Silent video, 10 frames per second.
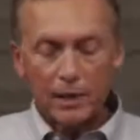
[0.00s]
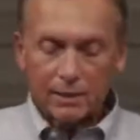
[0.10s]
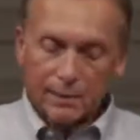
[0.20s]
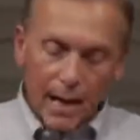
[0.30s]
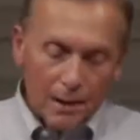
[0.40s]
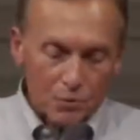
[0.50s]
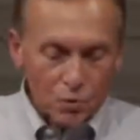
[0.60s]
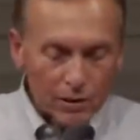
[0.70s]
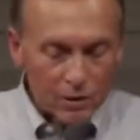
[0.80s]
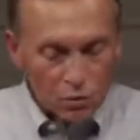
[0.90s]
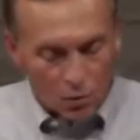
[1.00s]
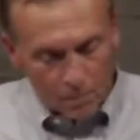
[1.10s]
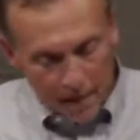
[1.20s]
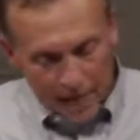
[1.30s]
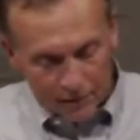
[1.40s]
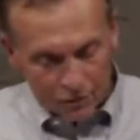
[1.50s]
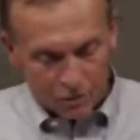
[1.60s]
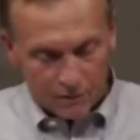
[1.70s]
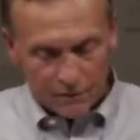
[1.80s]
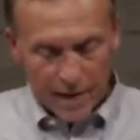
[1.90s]
And many times we need a
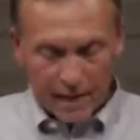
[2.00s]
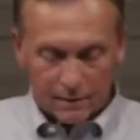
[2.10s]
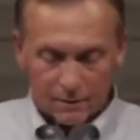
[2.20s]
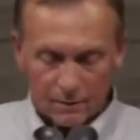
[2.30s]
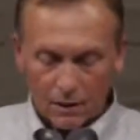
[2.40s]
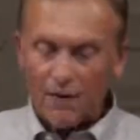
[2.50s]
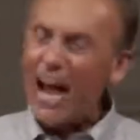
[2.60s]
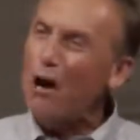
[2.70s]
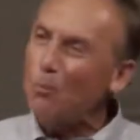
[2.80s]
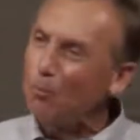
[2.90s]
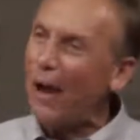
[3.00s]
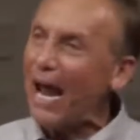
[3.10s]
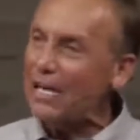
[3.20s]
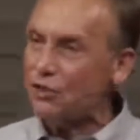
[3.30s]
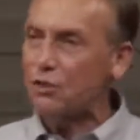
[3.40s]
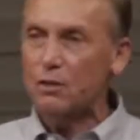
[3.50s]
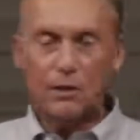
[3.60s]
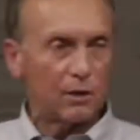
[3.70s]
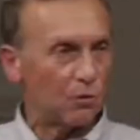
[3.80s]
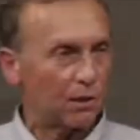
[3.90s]
reminder of that, of how
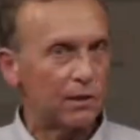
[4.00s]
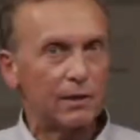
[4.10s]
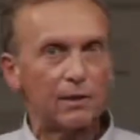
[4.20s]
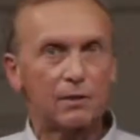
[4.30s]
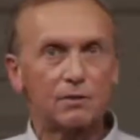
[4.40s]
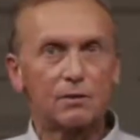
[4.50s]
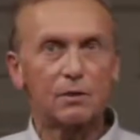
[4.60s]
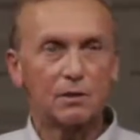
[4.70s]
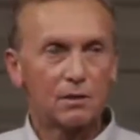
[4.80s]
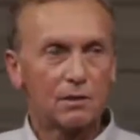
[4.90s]
passionate he really is.